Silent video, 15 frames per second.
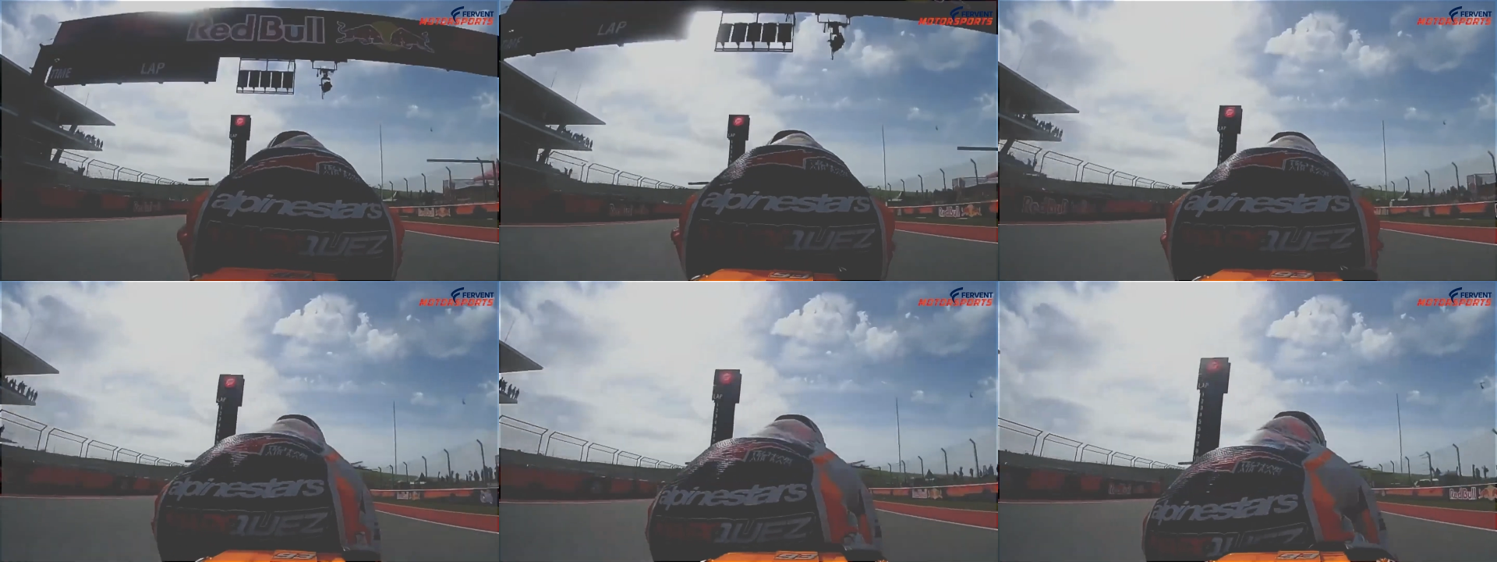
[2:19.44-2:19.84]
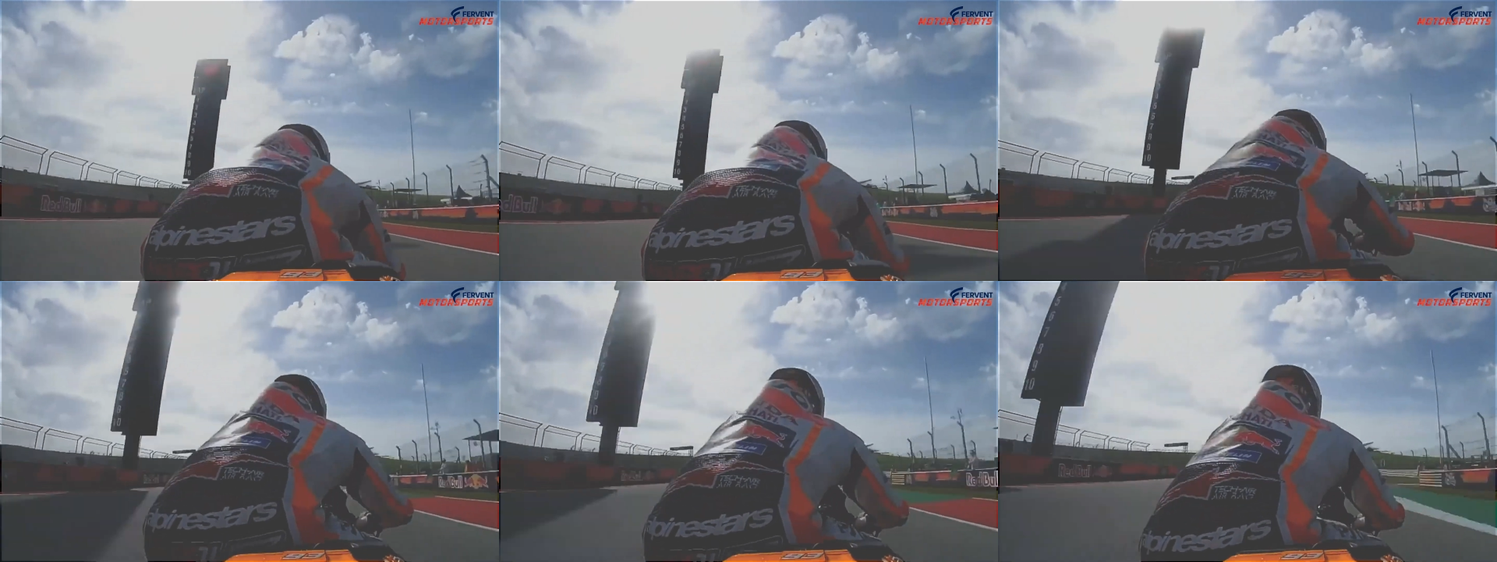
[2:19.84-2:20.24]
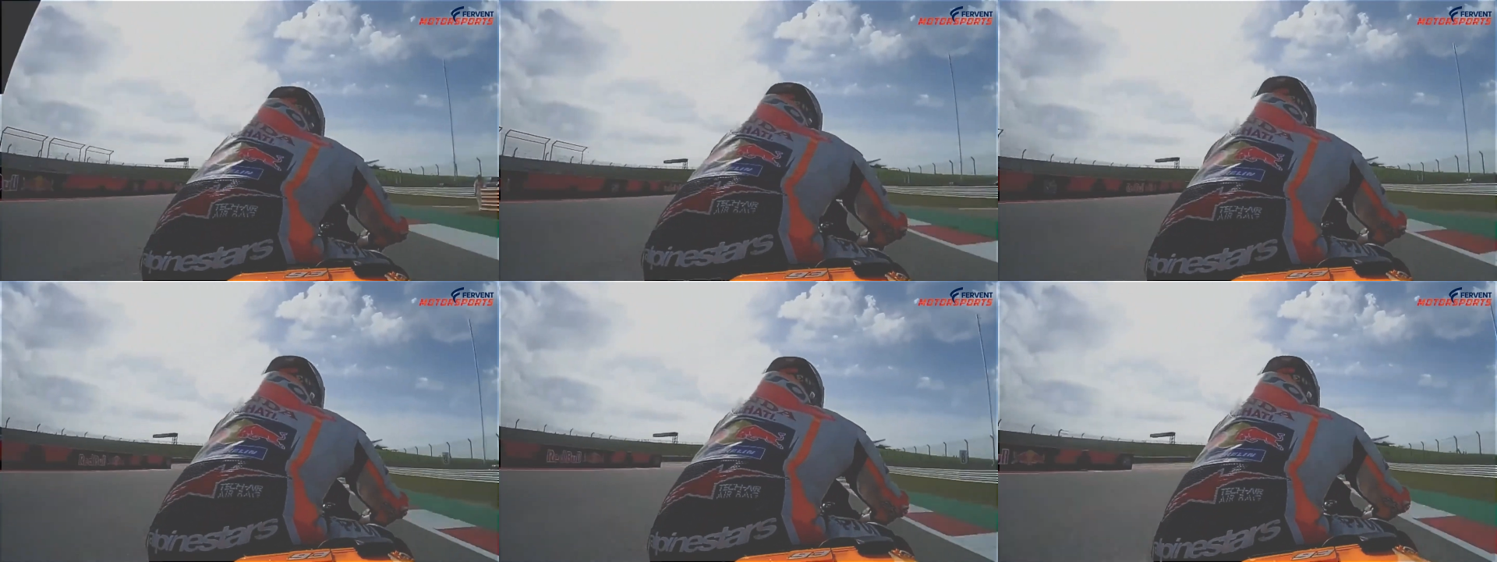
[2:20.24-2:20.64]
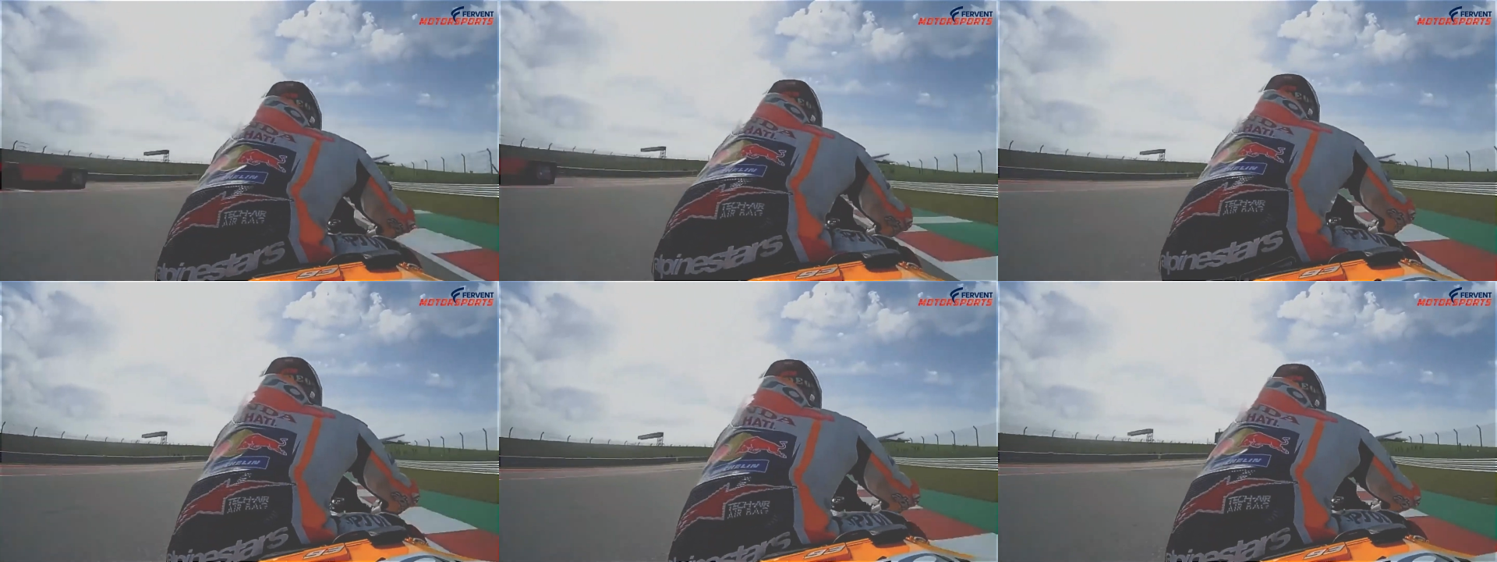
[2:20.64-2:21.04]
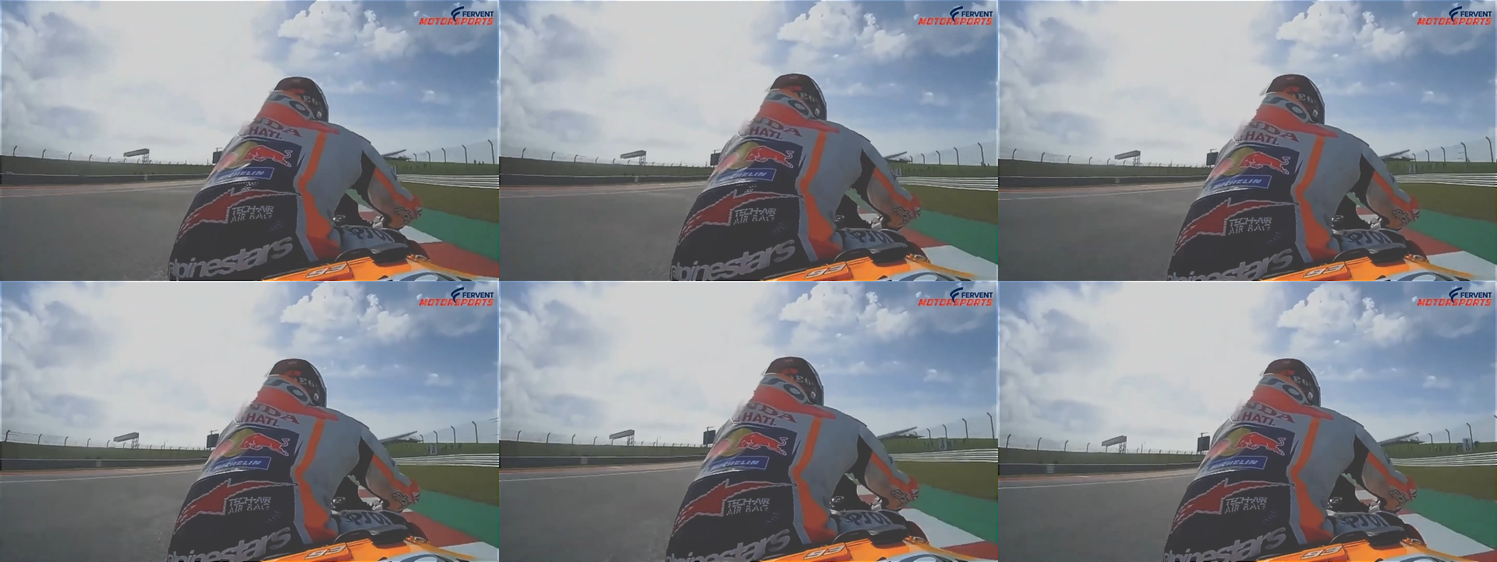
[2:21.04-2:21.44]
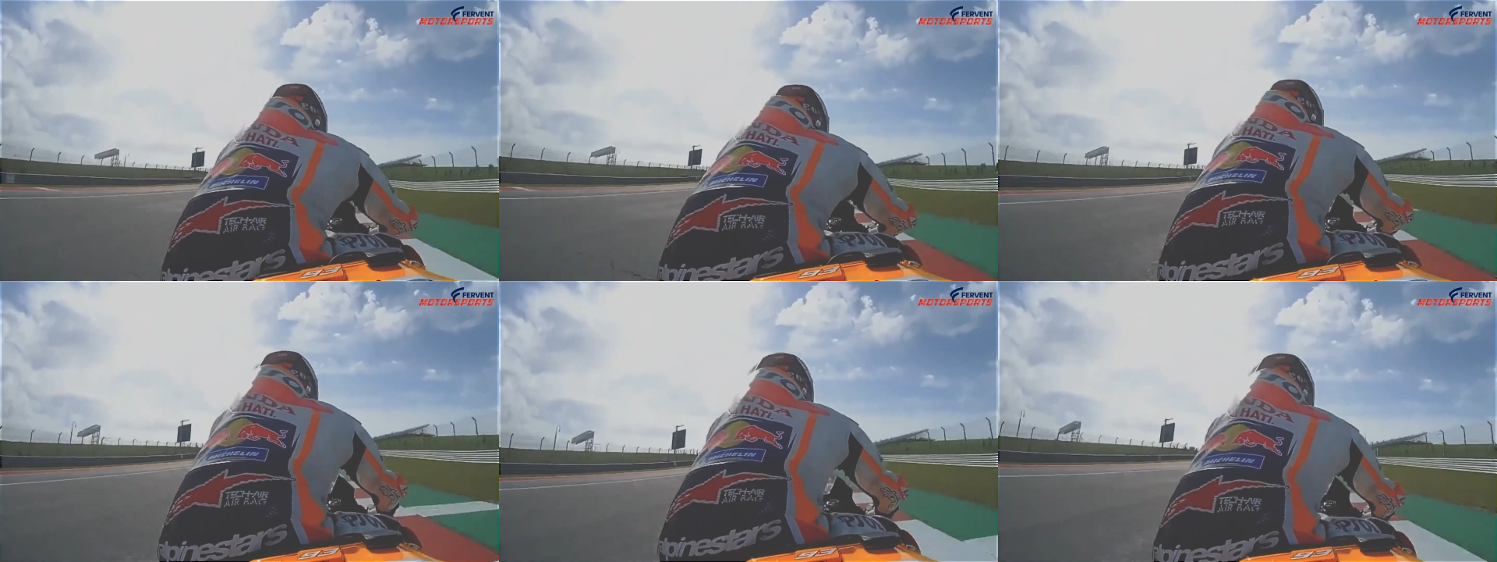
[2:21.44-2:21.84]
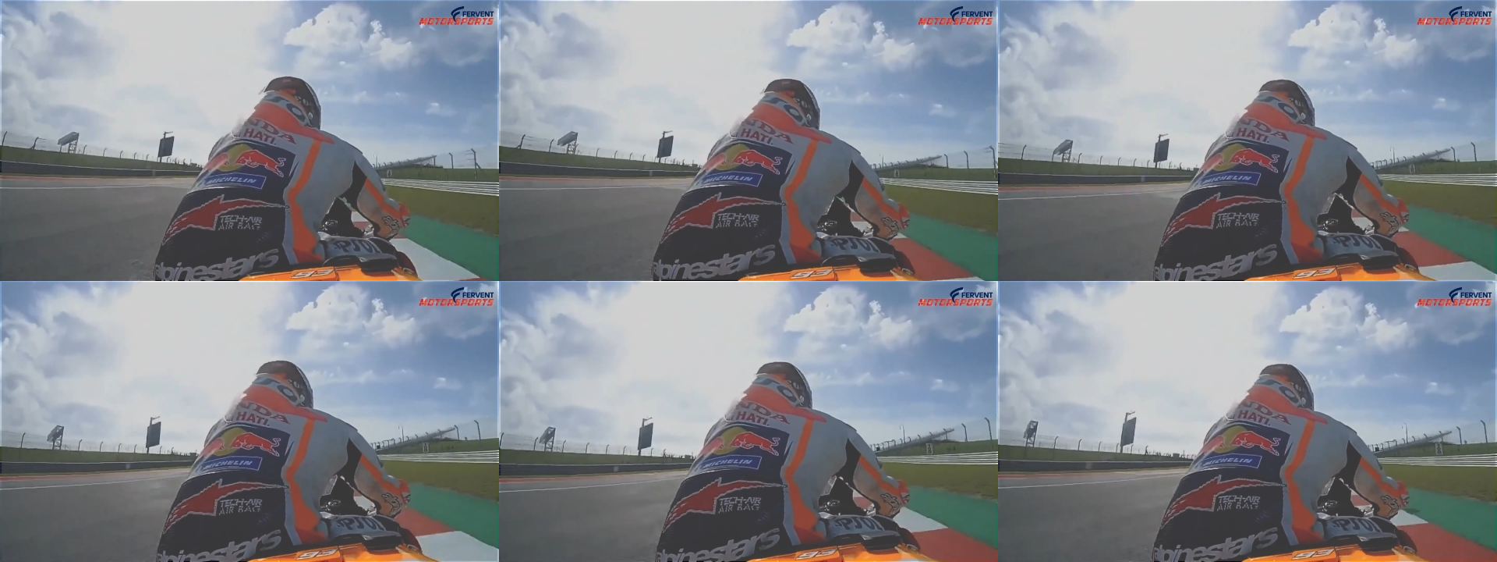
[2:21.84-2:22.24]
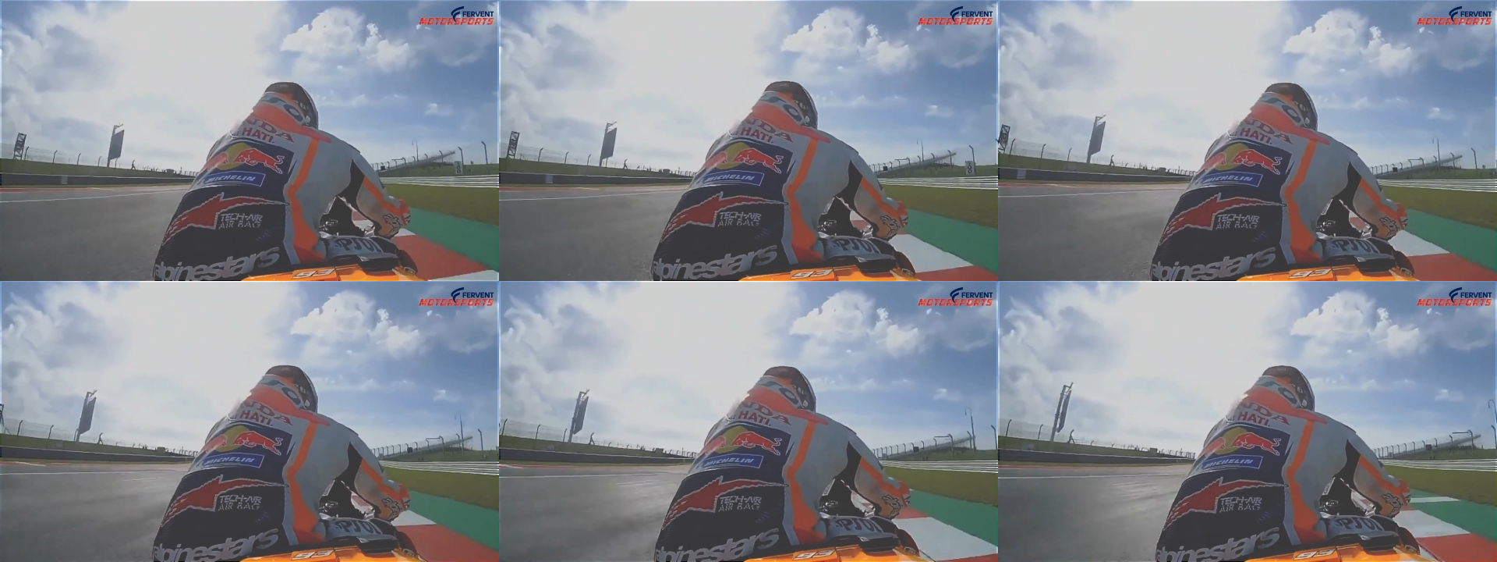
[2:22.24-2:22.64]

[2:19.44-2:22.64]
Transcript: [unreadable: no face in view]